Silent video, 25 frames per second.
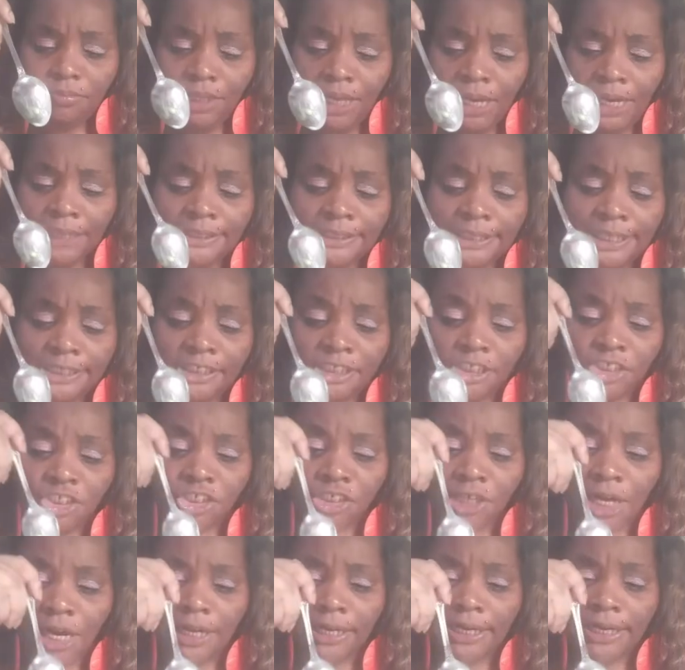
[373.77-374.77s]
I tested
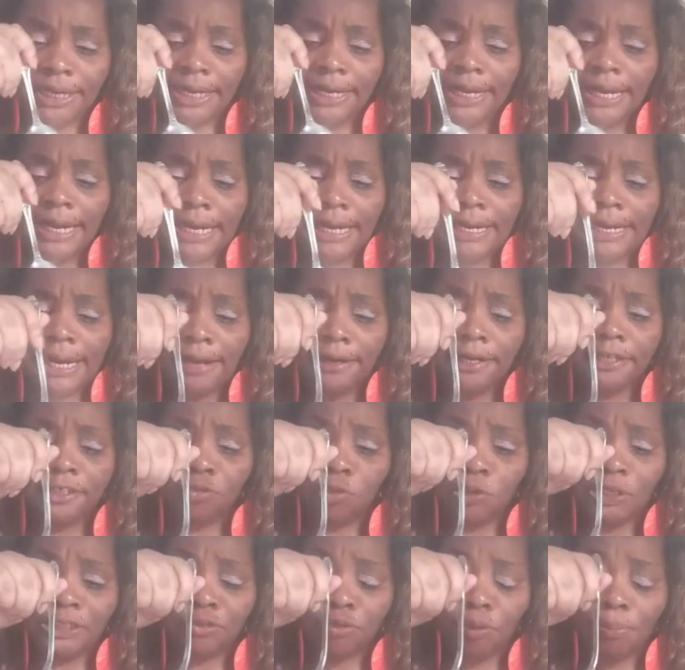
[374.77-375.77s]
chocolate. Now this
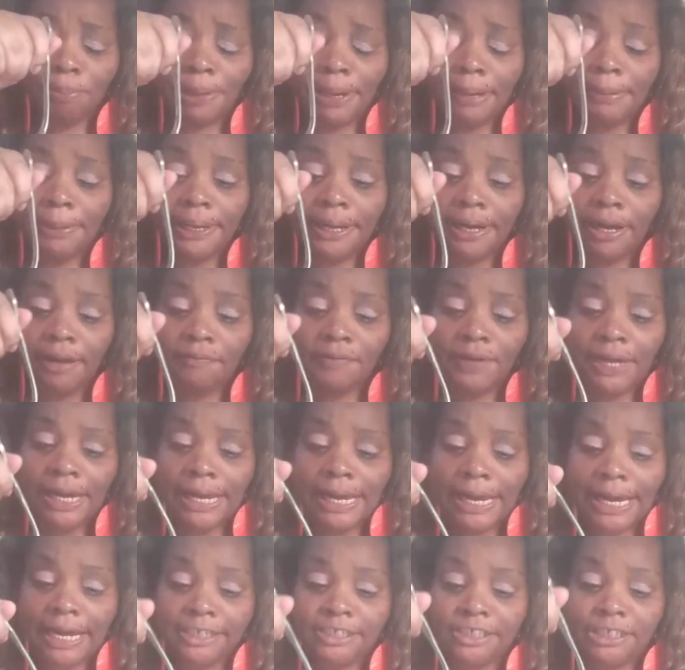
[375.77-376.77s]
is what it reminds me of.
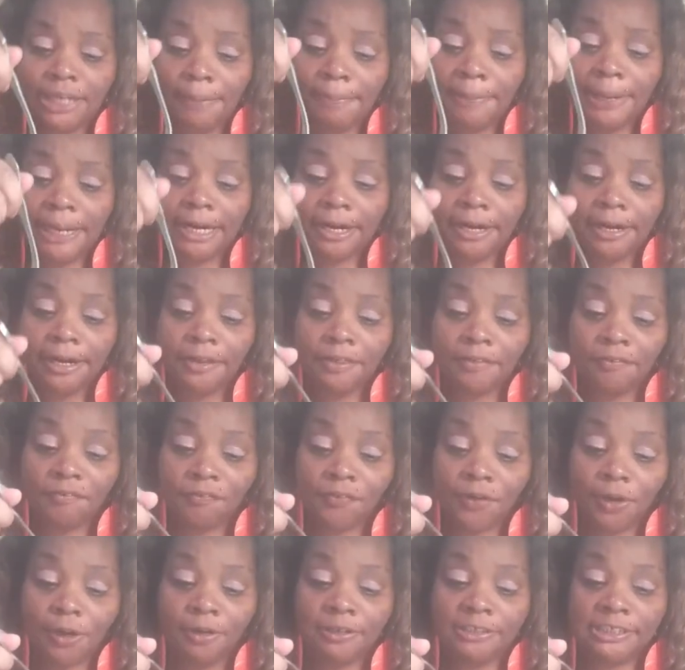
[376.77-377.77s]
Actually, I made another
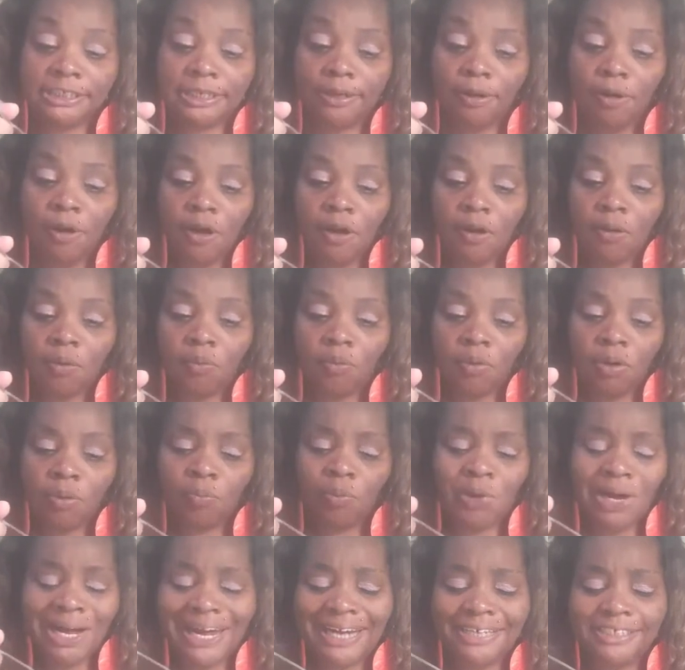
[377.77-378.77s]
version.
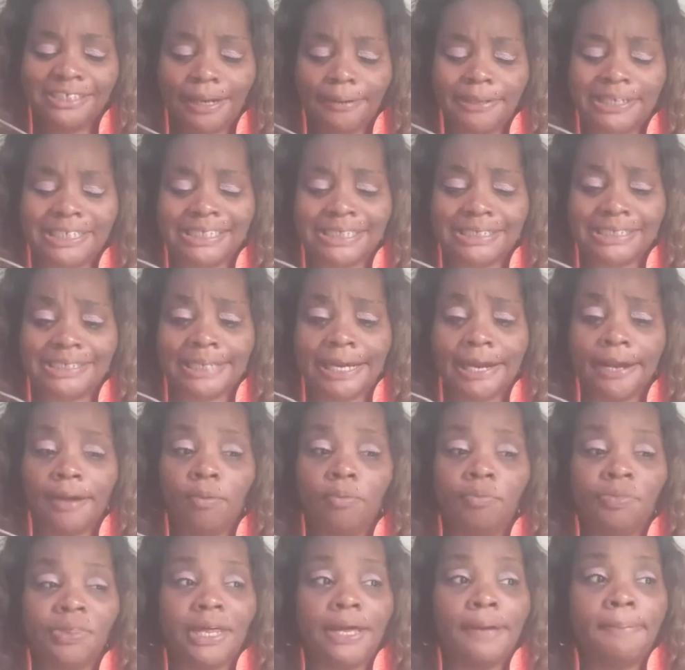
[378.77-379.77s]
Well, actually, it's the
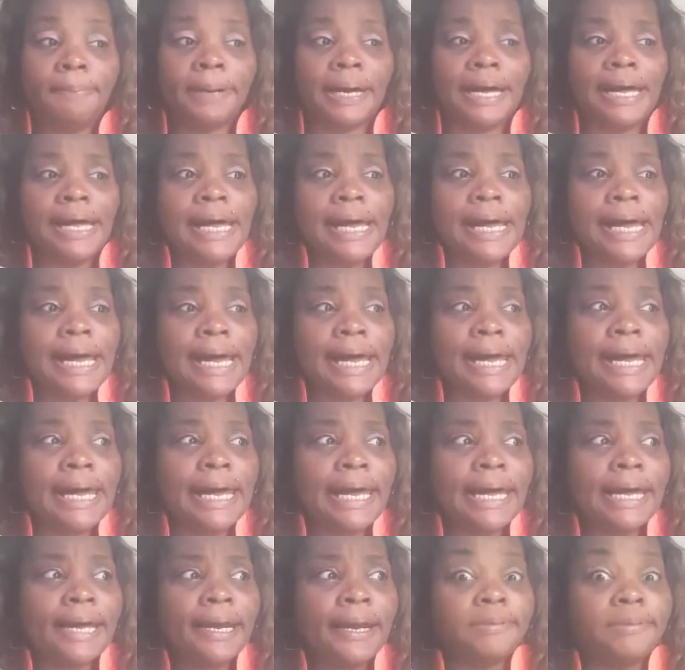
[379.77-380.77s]
same thing, but I
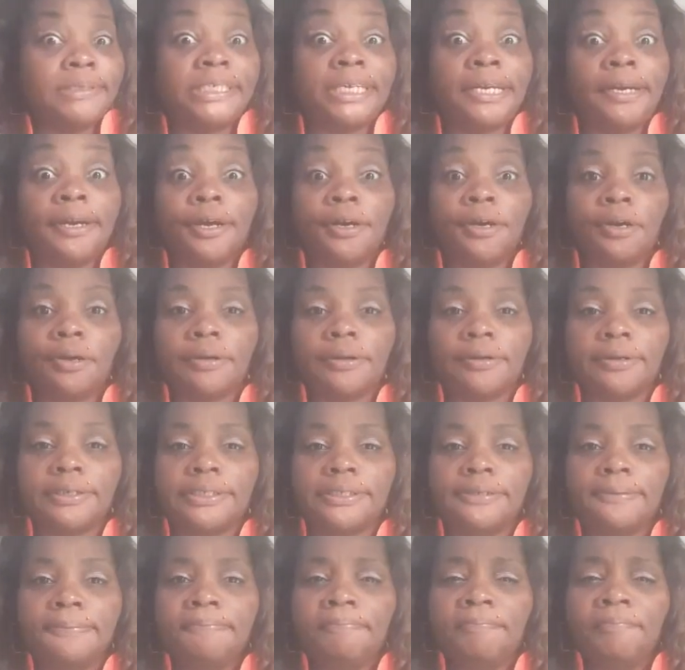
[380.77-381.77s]
added
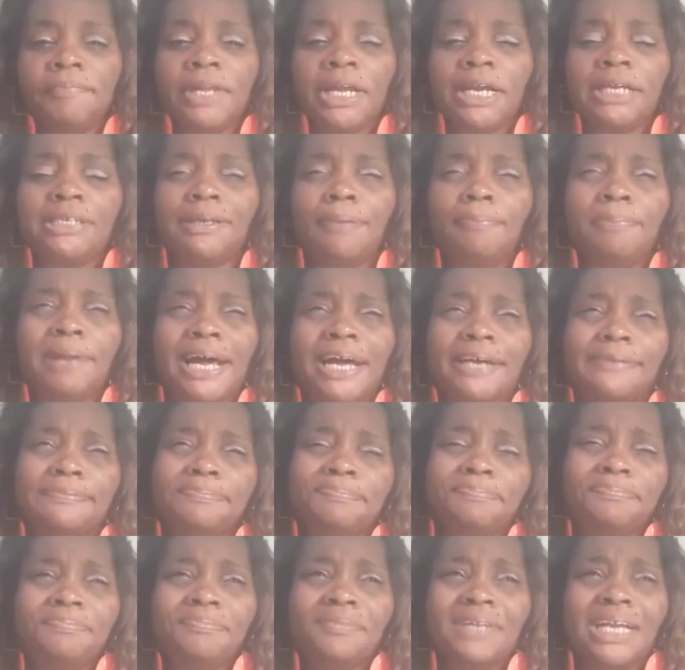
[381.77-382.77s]
Snickers. Because I'm like,
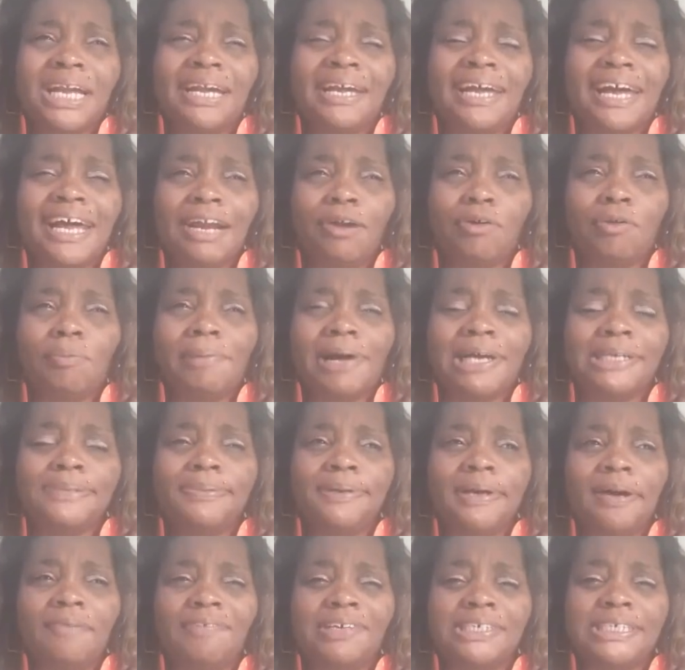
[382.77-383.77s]
it kind of reminds
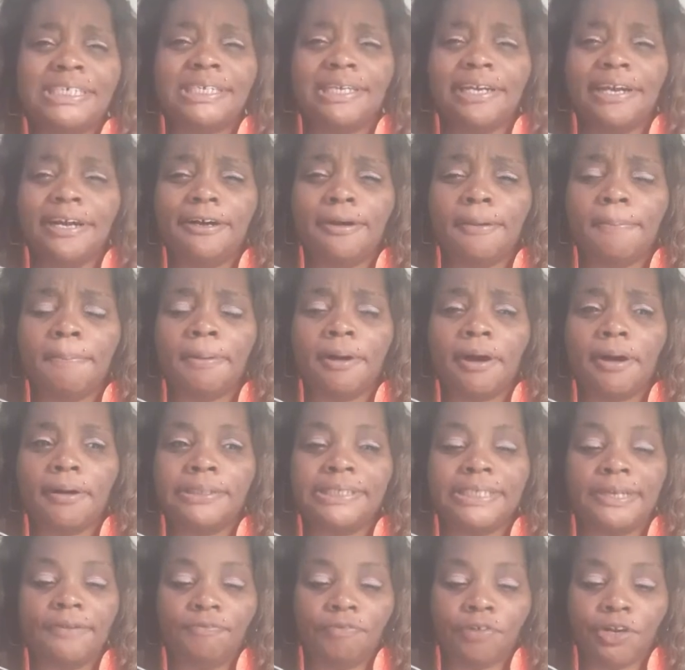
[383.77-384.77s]
me of a Snicker bar,
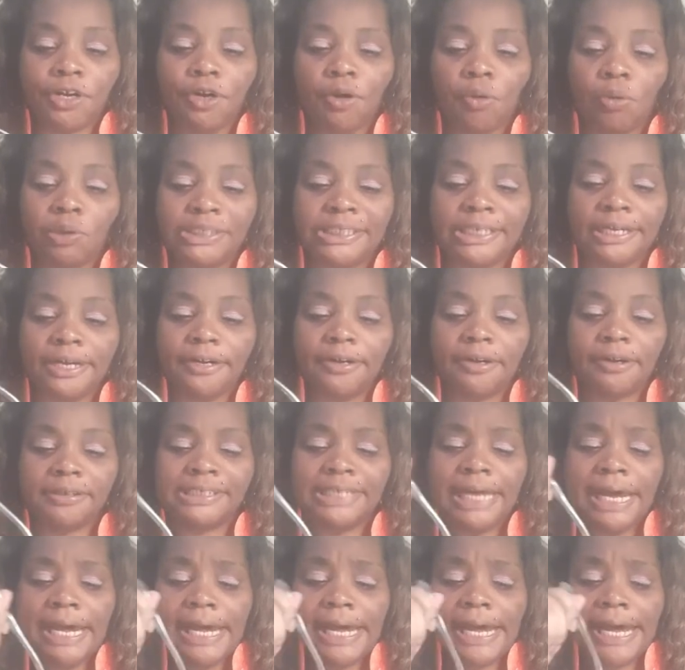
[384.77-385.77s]
except for, you know, with Snickers,
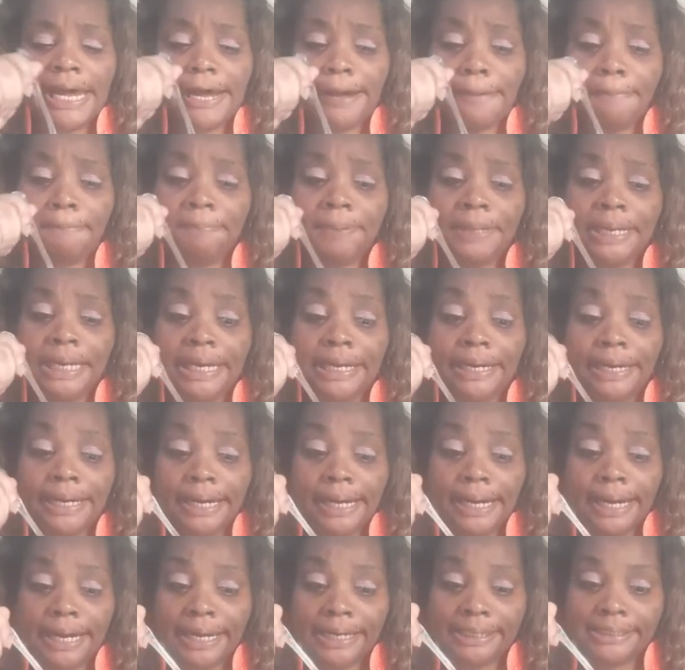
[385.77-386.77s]
it have
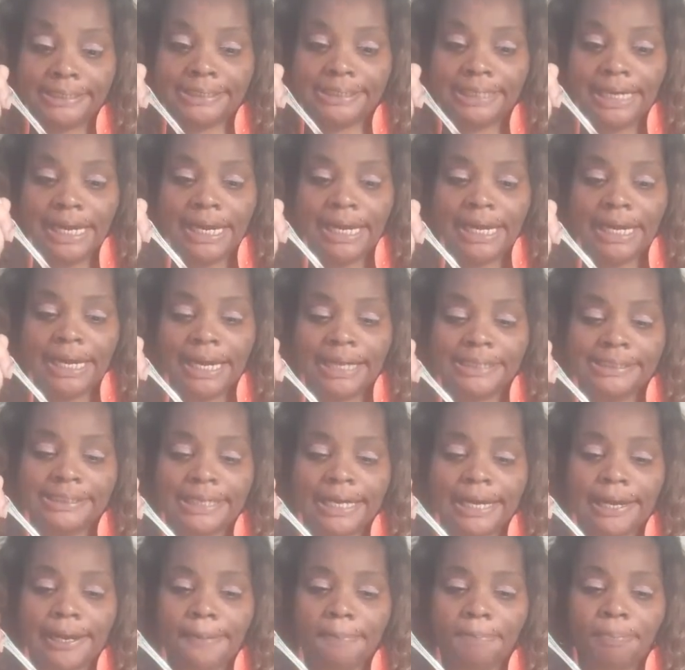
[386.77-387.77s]
peanuts. And I
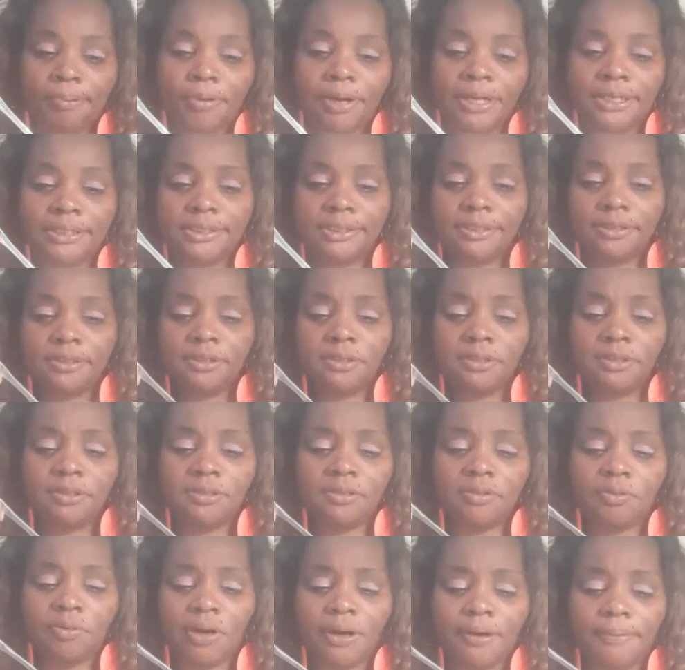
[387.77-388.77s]
said
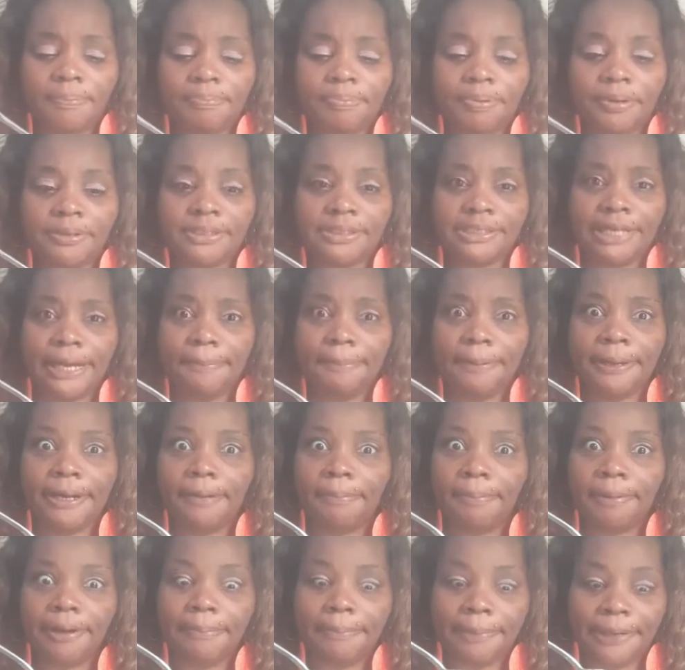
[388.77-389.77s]
pretzels. Well, pretzels ain't
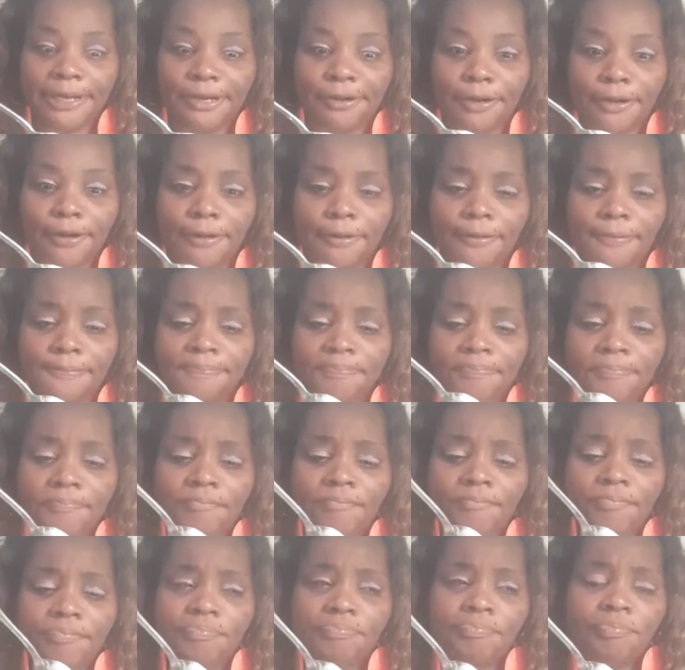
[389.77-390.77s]
peanut butter, but you know.
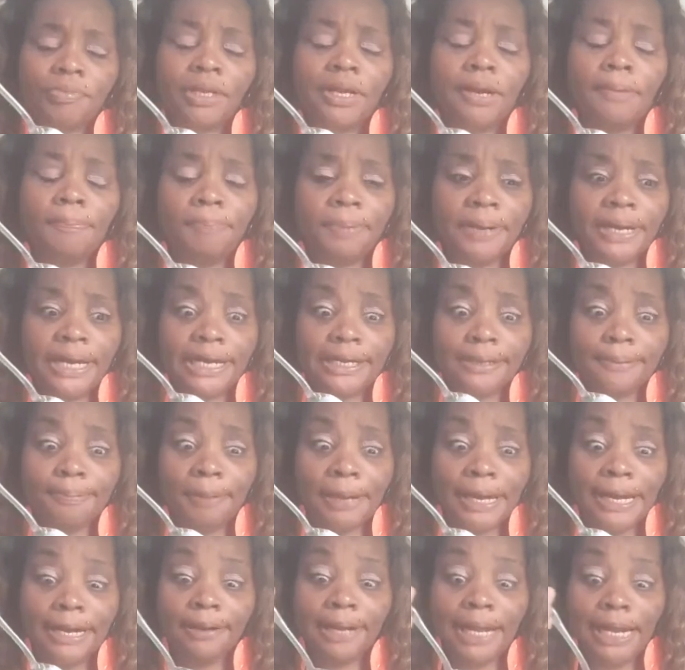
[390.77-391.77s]
But it
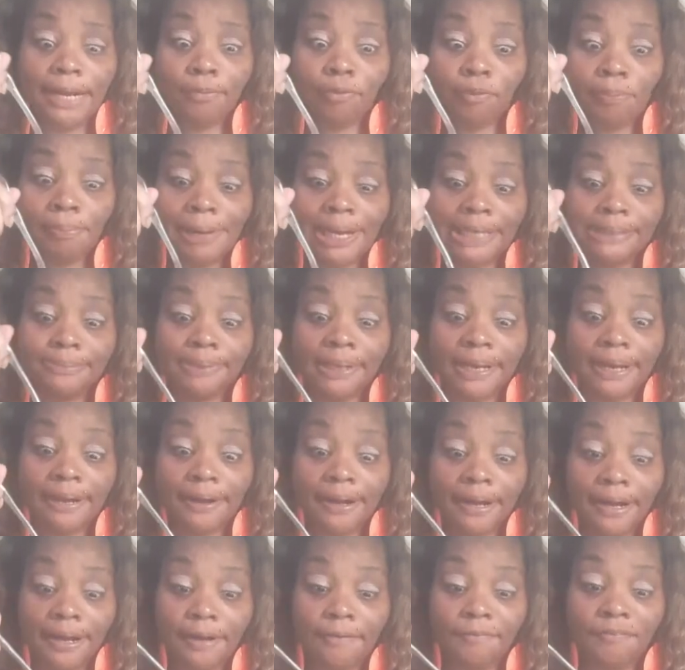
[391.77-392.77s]
kind of like reminds me
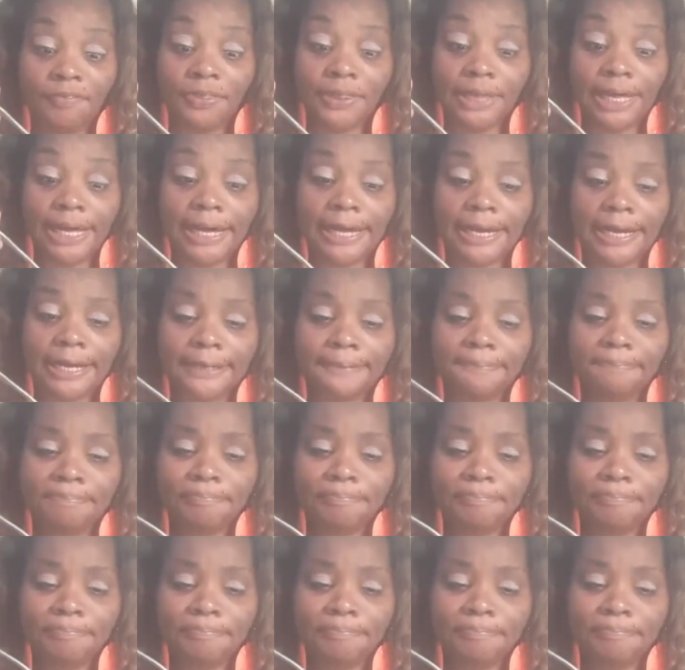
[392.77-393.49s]
of that.